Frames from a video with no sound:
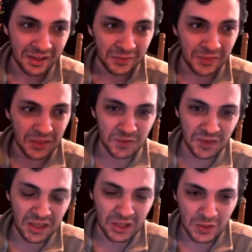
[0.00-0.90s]
This
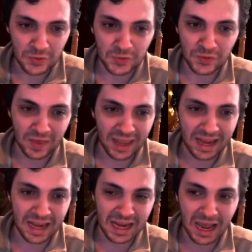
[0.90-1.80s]
is
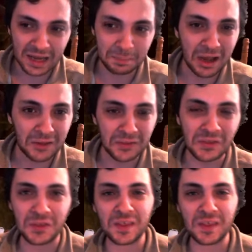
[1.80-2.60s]
a hypothesis